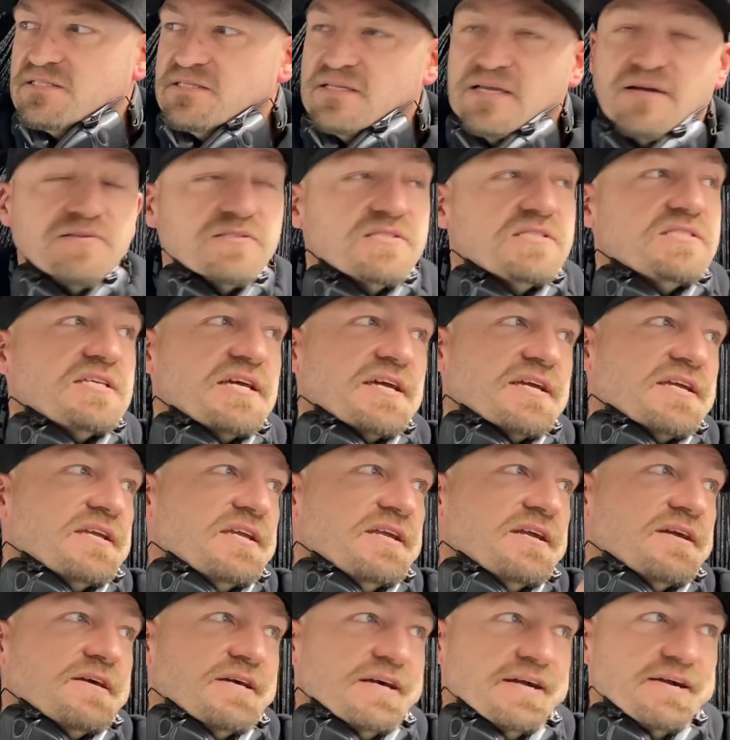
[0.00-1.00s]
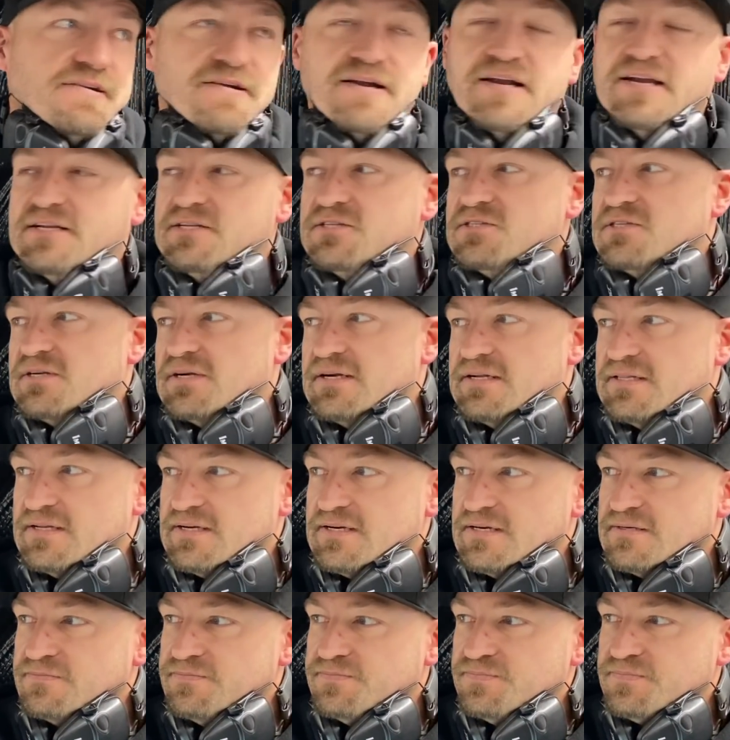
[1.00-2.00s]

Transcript: that was second gear high range right there. Yeah.